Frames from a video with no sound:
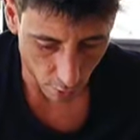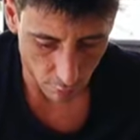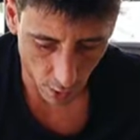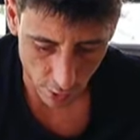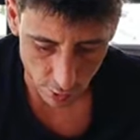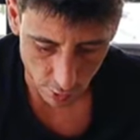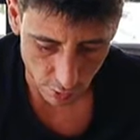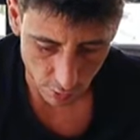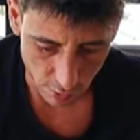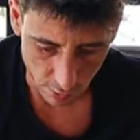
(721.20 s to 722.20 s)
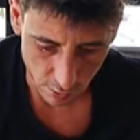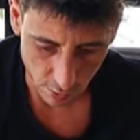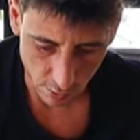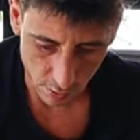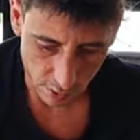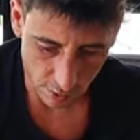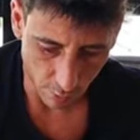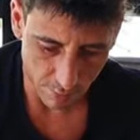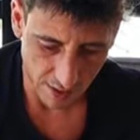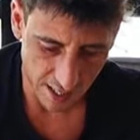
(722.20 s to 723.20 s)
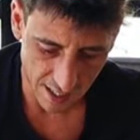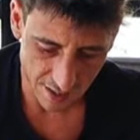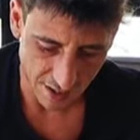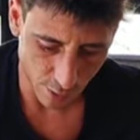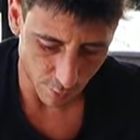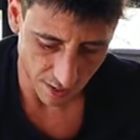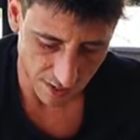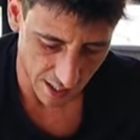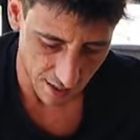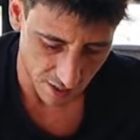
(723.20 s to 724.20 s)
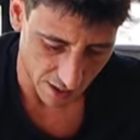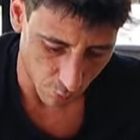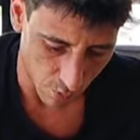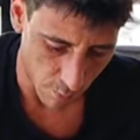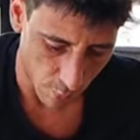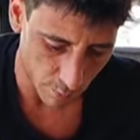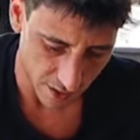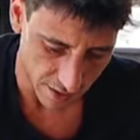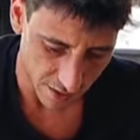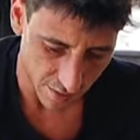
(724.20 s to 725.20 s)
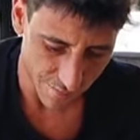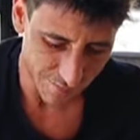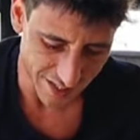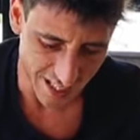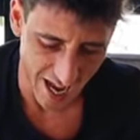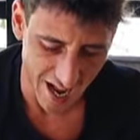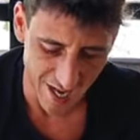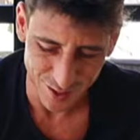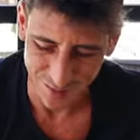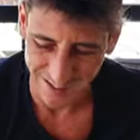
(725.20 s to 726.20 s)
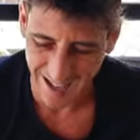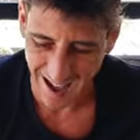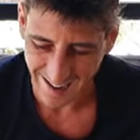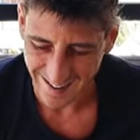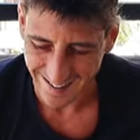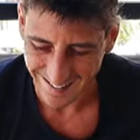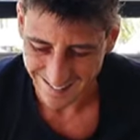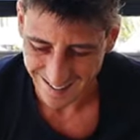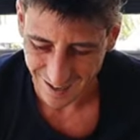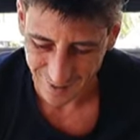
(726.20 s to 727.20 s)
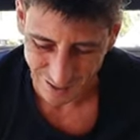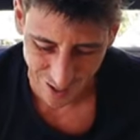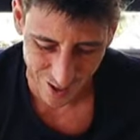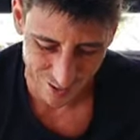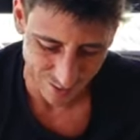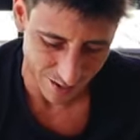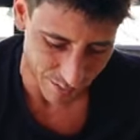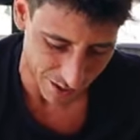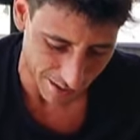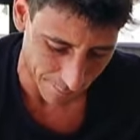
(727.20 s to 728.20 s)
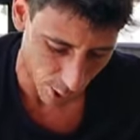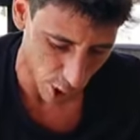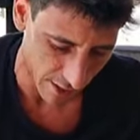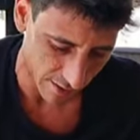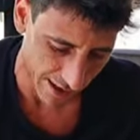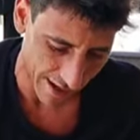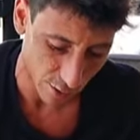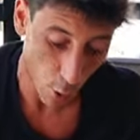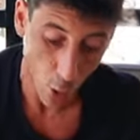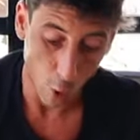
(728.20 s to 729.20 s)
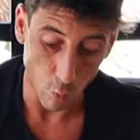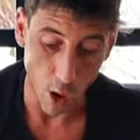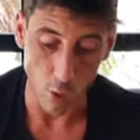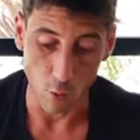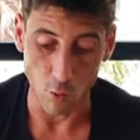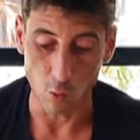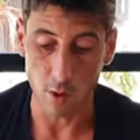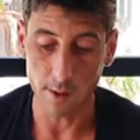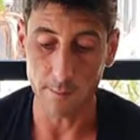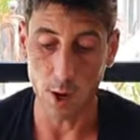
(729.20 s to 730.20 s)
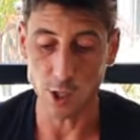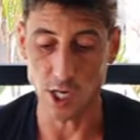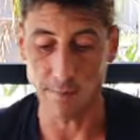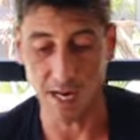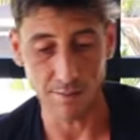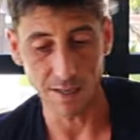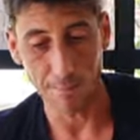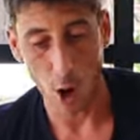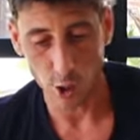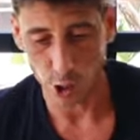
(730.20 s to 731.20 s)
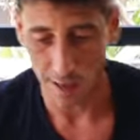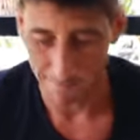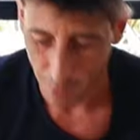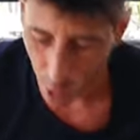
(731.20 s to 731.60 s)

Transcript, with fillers: Gold Rush. Don't be nasty. You're being nasty. One more, please. Yes, we got it. There we go. Sometimes you gotta push it. Ask, whoa, push it, baby. Push it.